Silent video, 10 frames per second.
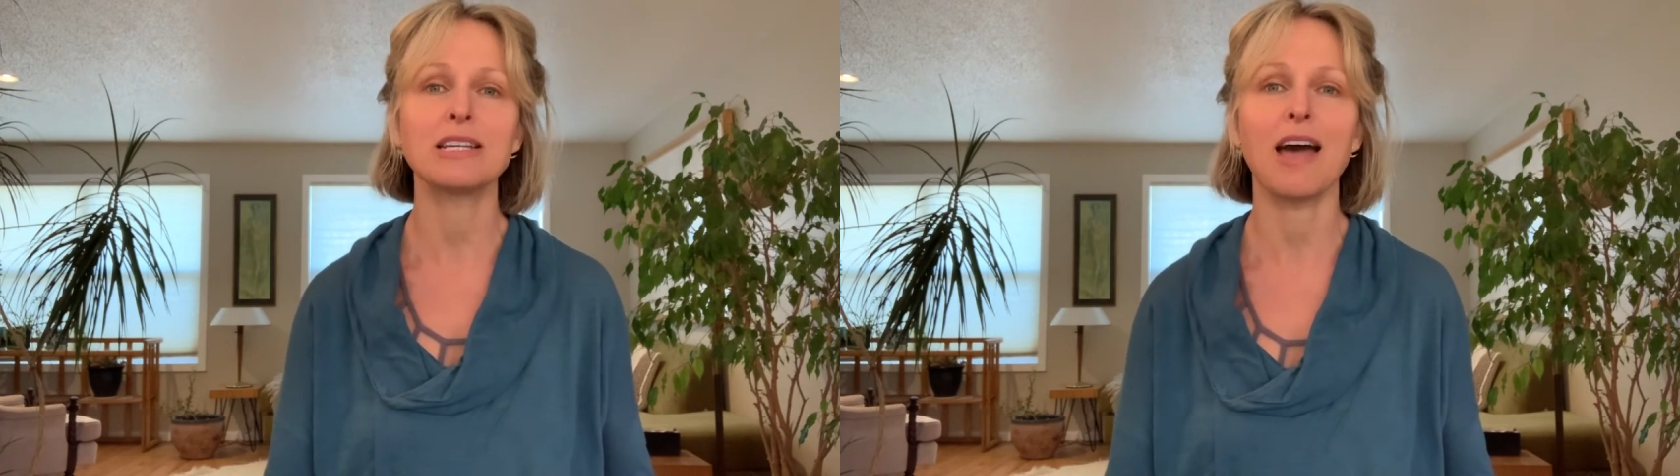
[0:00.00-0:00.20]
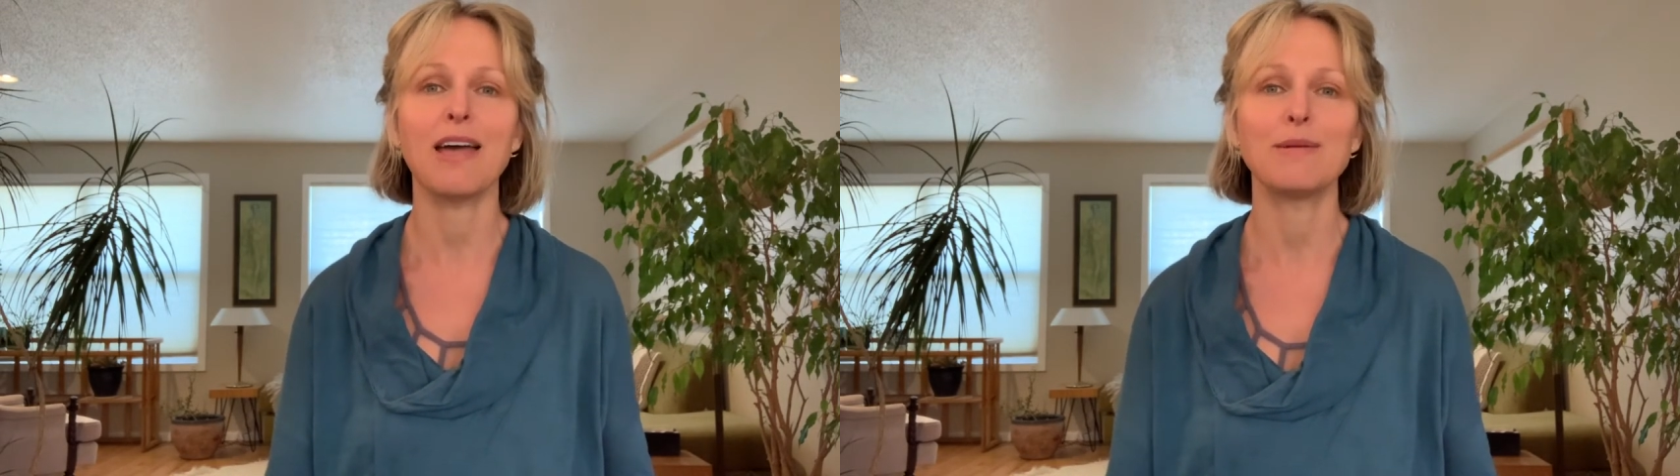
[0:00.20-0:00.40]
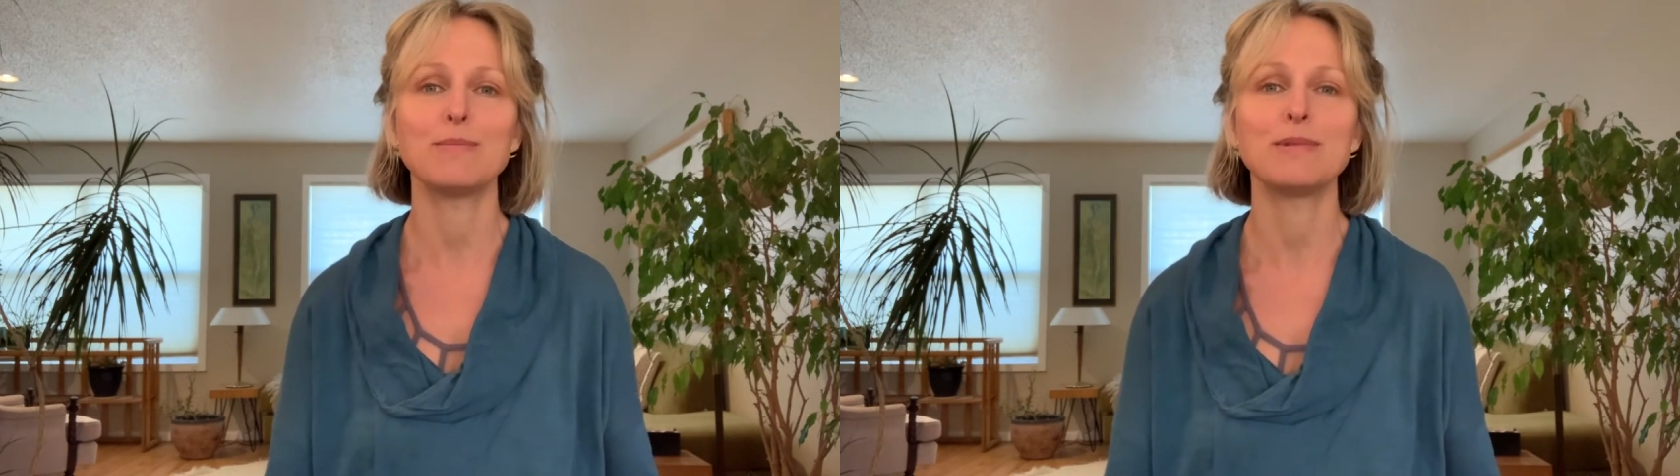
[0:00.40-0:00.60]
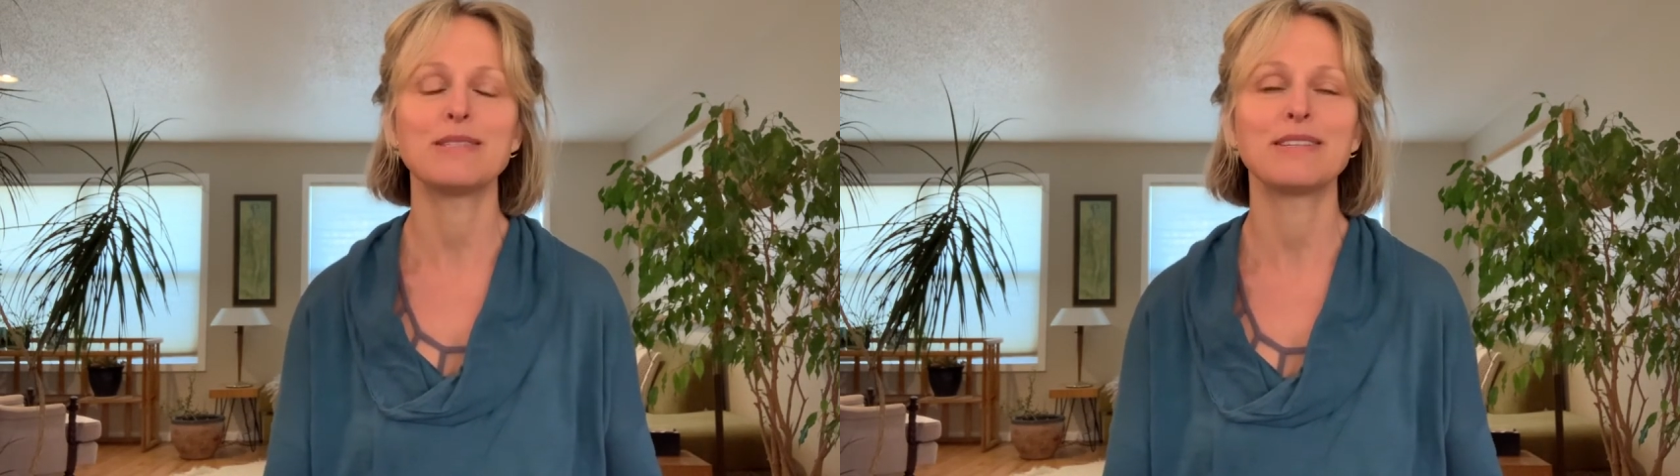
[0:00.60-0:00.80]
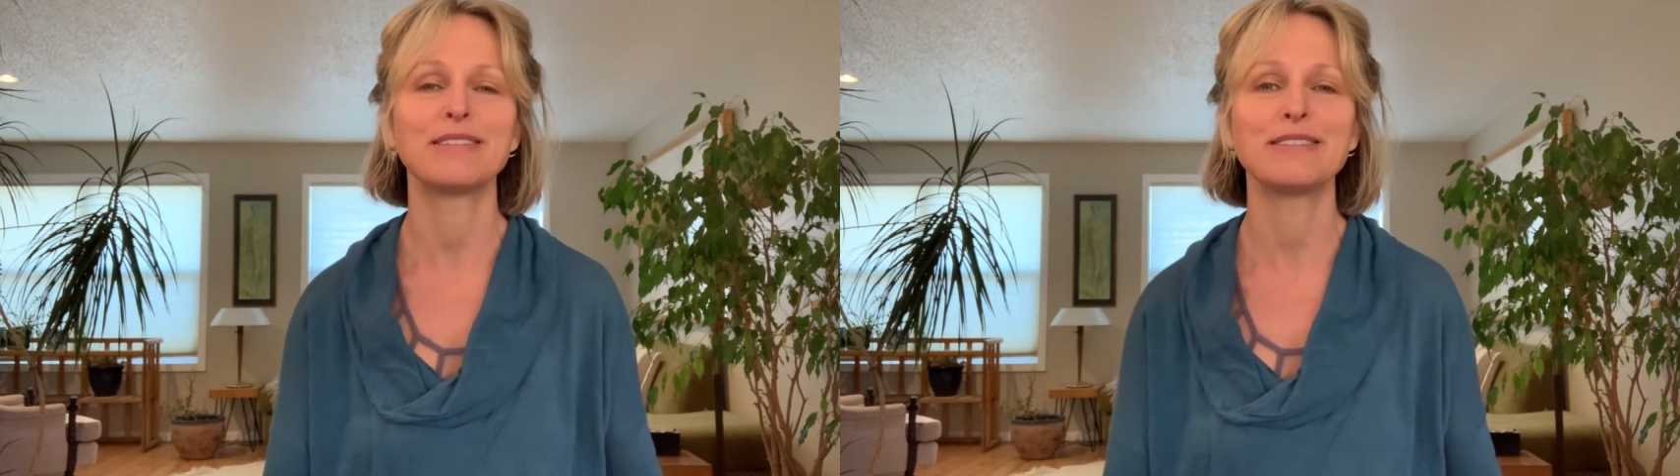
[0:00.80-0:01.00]

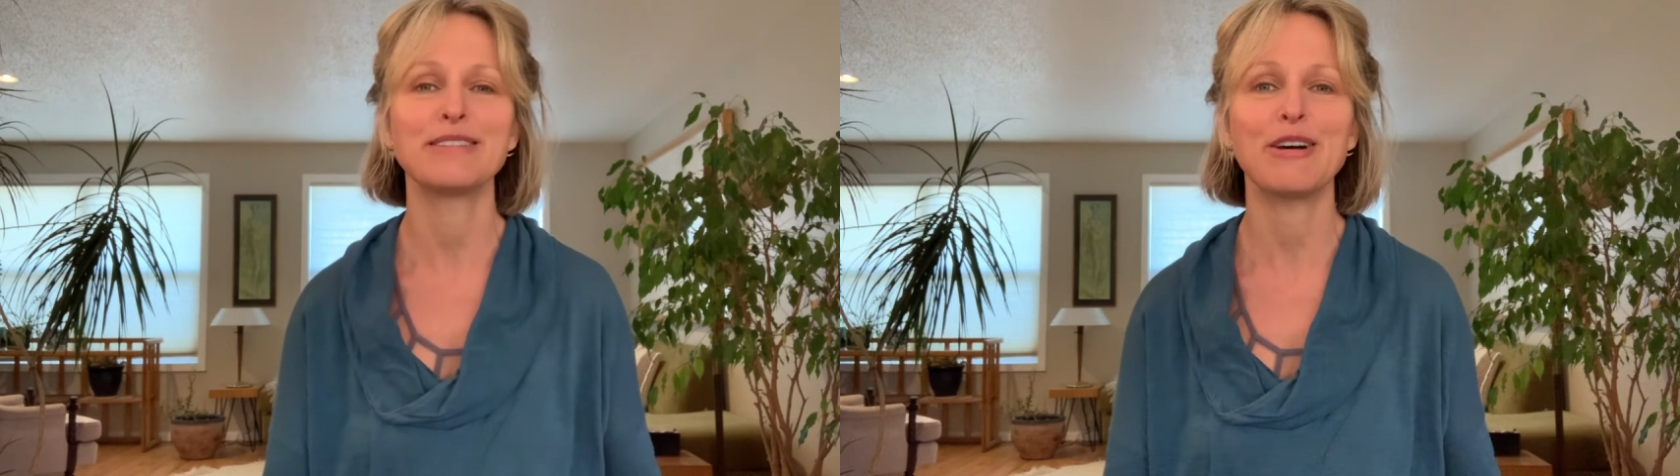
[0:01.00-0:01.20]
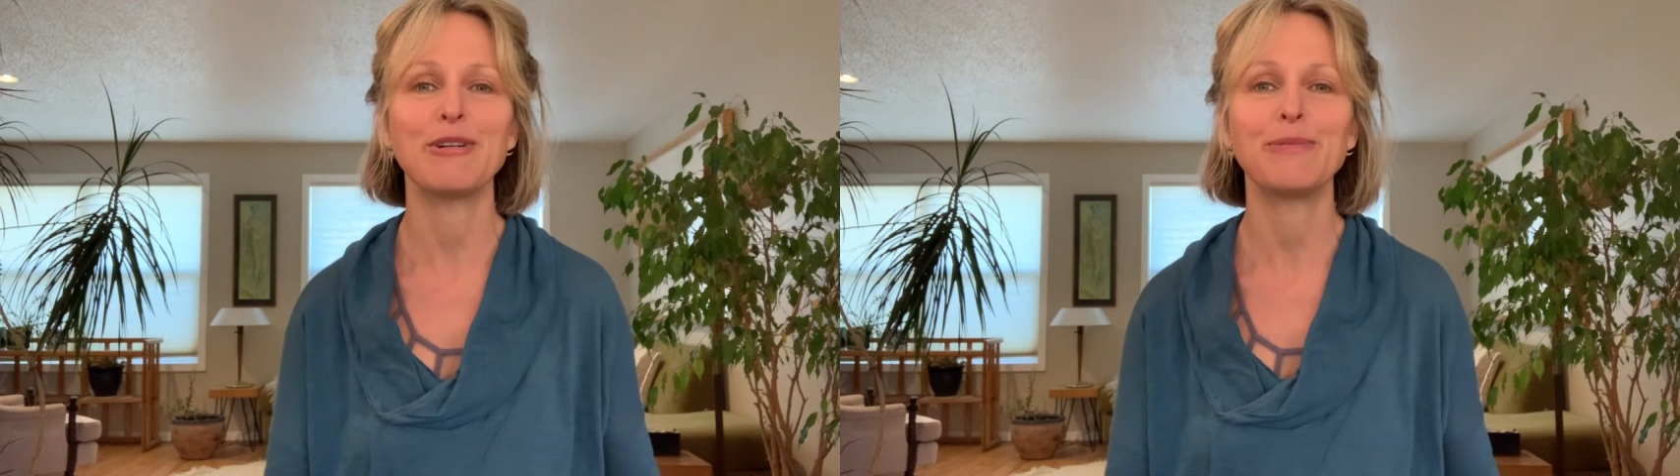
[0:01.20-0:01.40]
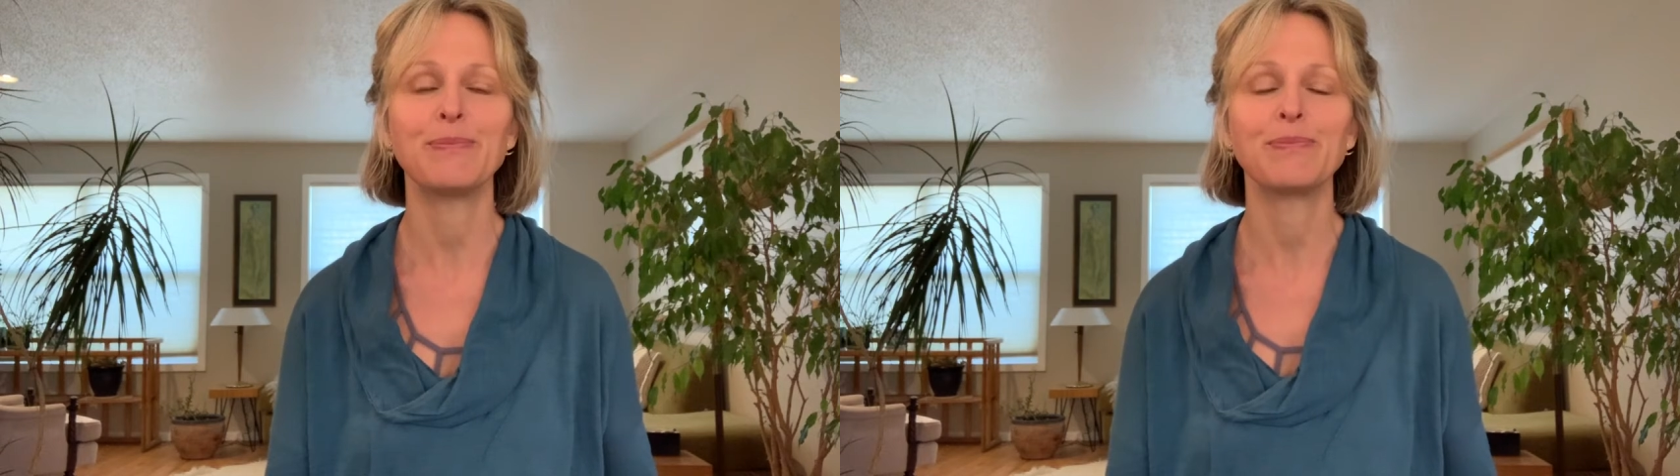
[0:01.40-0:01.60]
times. So